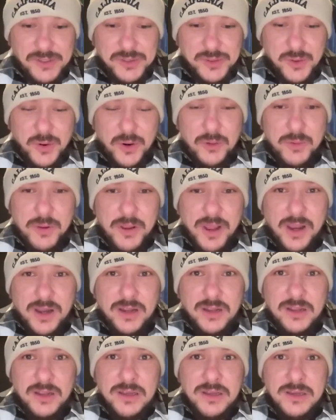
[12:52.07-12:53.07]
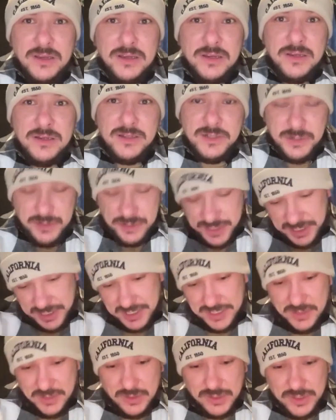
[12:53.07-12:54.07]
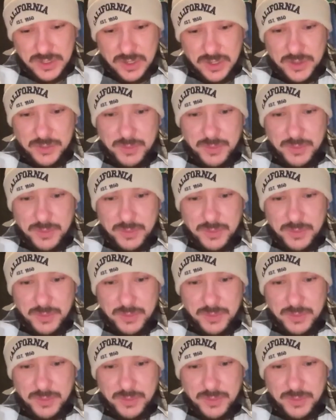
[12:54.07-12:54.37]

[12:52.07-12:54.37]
story behind it. Christian knows all